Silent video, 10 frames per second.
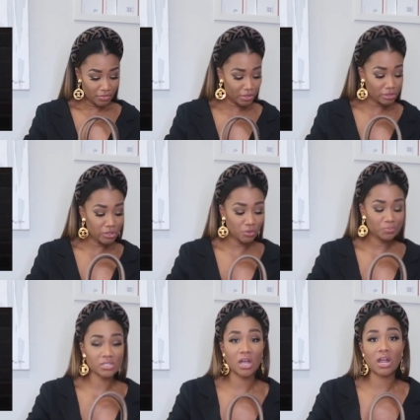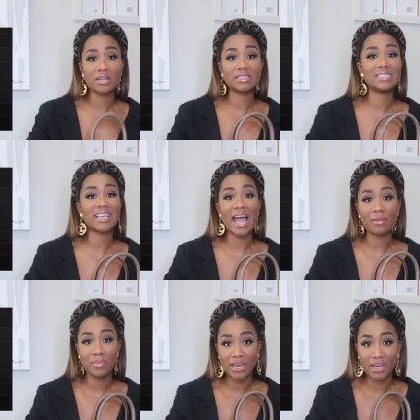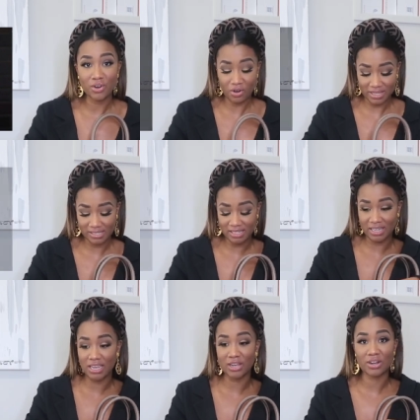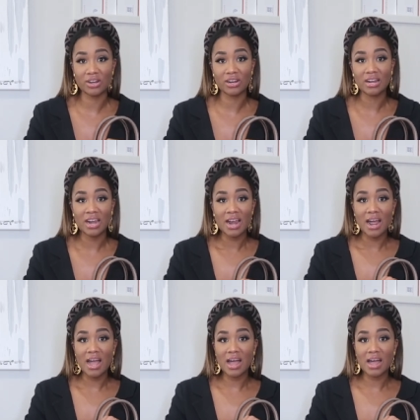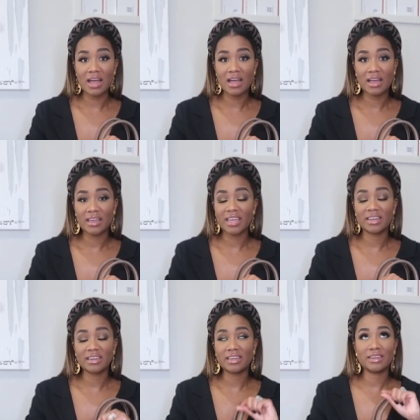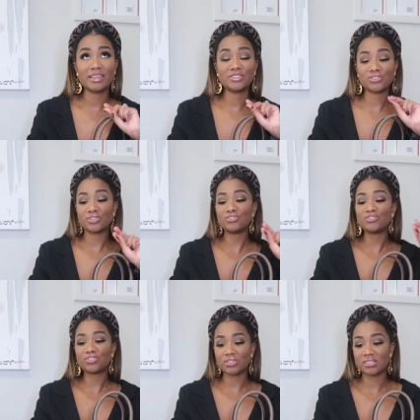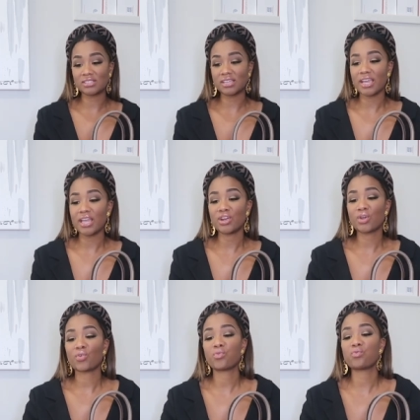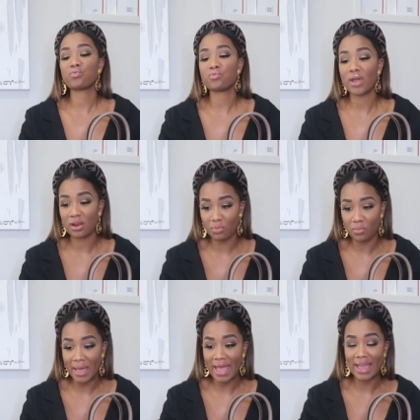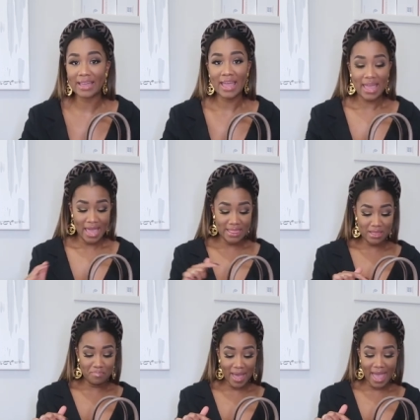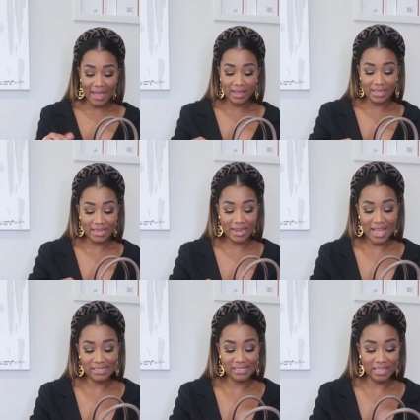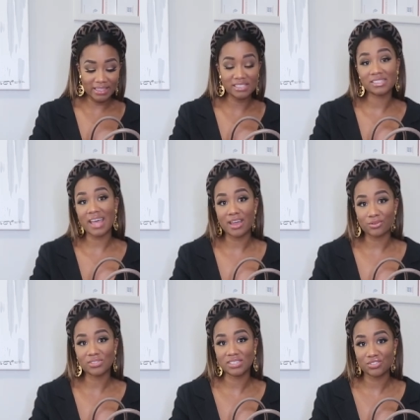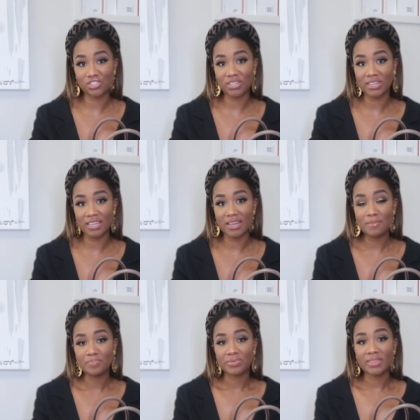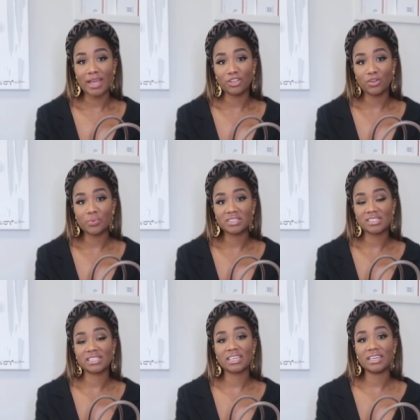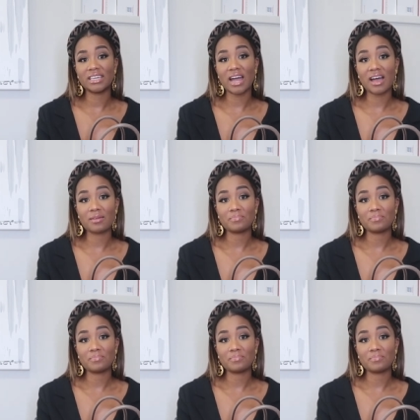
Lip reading: loops are diamond encrusted here. And it is just an incredible bag. And the bag again has like the saddle stitching that you would see